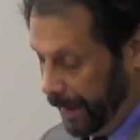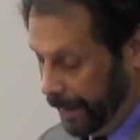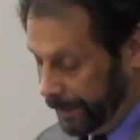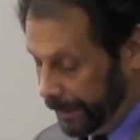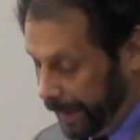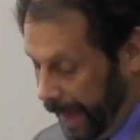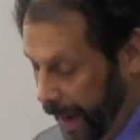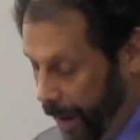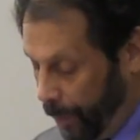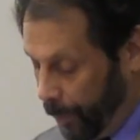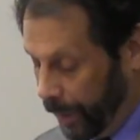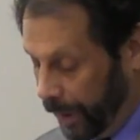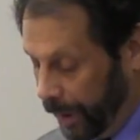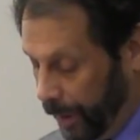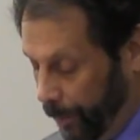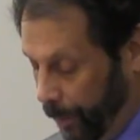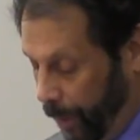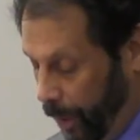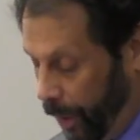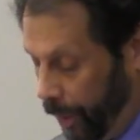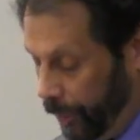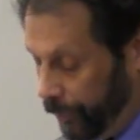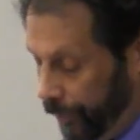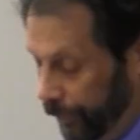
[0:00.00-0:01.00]
allowing
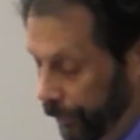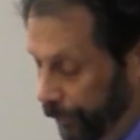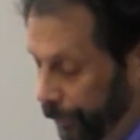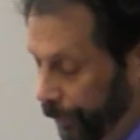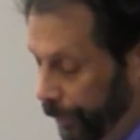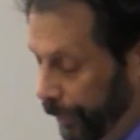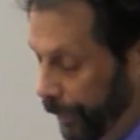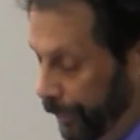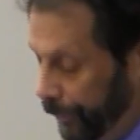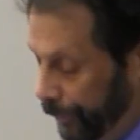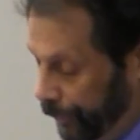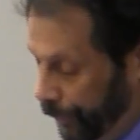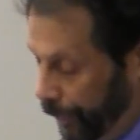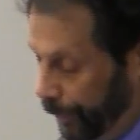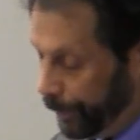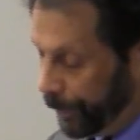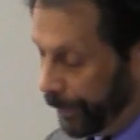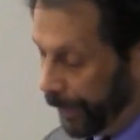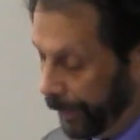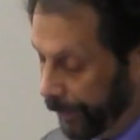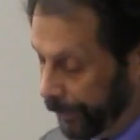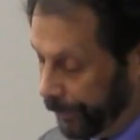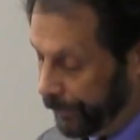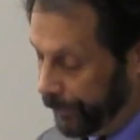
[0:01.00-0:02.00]
a margin for their
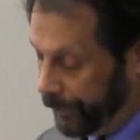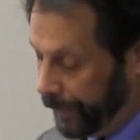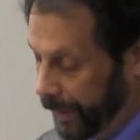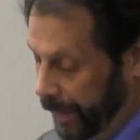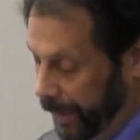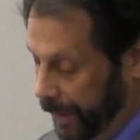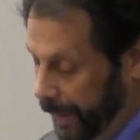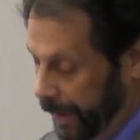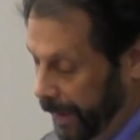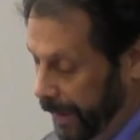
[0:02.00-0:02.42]
surplus,